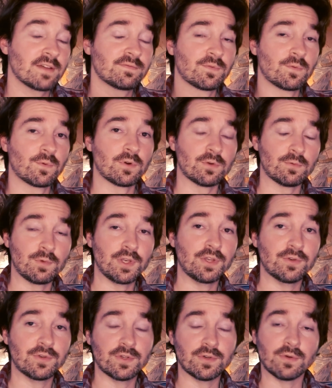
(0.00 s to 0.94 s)
for when
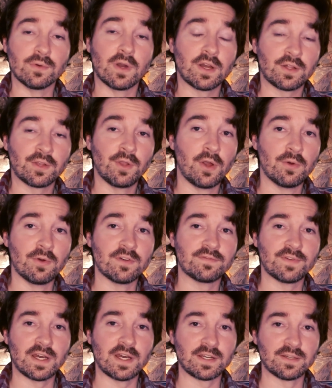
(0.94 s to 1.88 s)
you do a glow
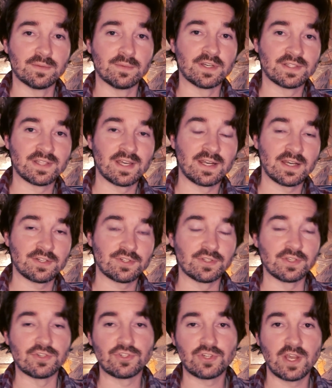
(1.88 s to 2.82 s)
effect, because that
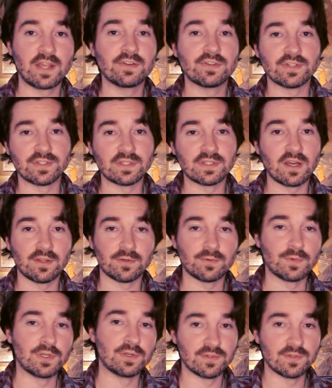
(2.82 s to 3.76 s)
actually changes the color
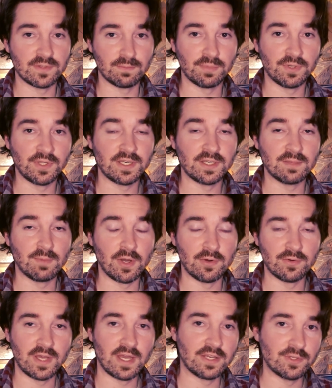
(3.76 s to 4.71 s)
when you use a blending
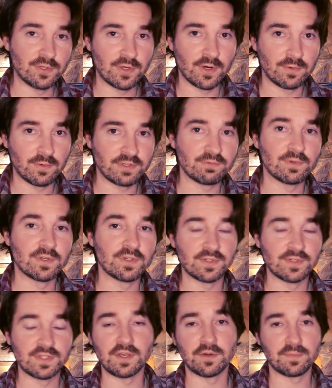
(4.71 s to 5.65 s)
mode, and you can always
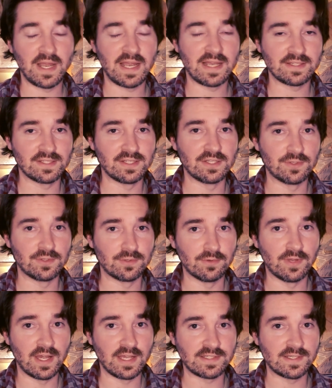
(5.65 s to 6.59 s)
reduce the opacity to
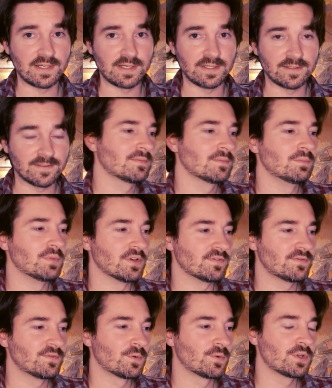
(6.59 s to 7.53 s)
lessen it. But
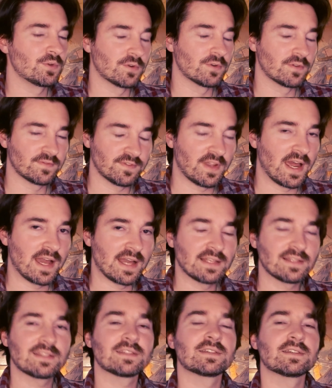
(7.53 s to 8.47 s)
for your
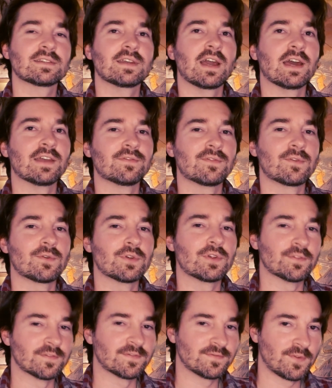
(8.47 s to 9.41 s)
flats and for
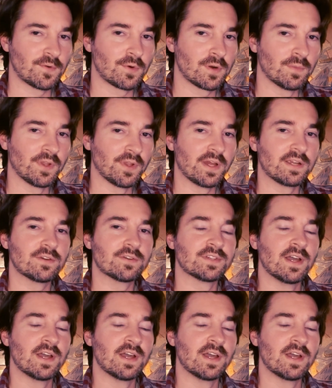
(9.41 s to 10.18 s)
your form layers,